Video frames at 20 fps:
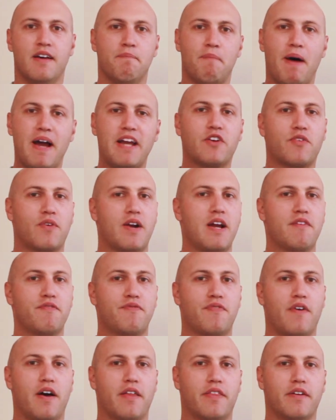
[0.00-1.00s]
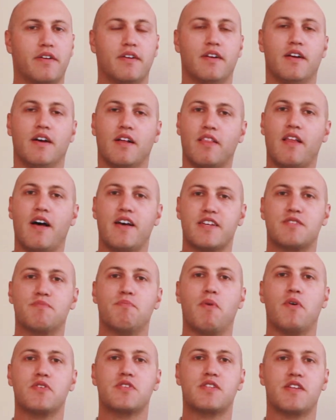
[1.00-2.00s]
my grandfather lost
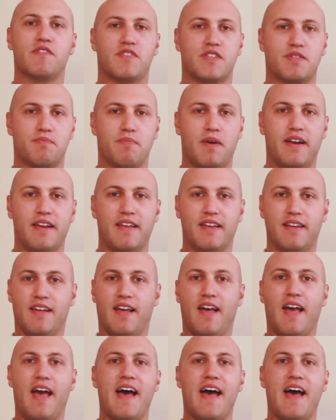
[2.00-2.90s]
most of his money